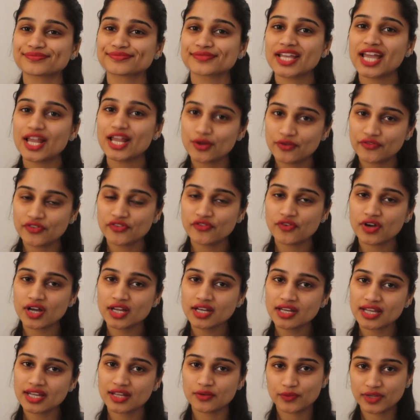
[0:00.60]
Hello everyone
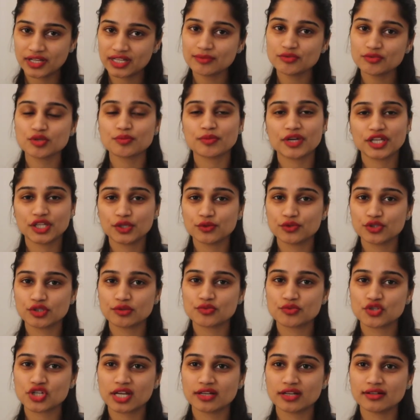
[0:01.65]
and welcome to my YouTube
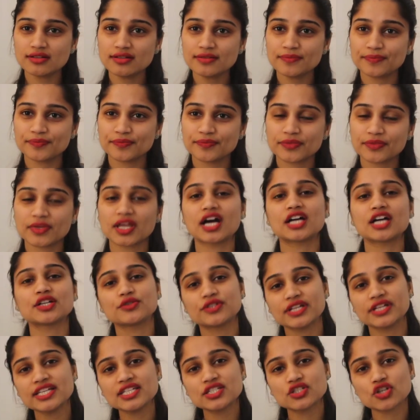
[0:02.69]
channel. Our
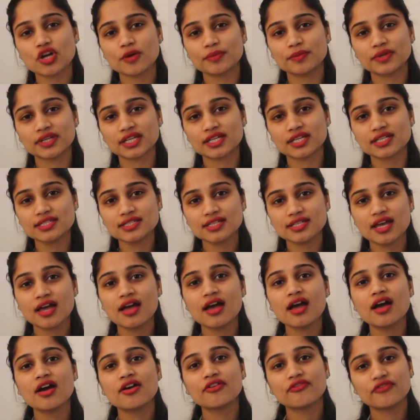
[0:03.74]
today's topic is
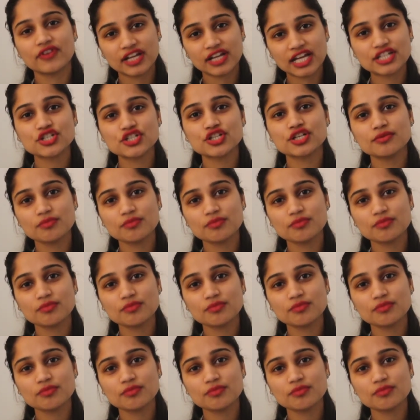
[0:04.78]
financial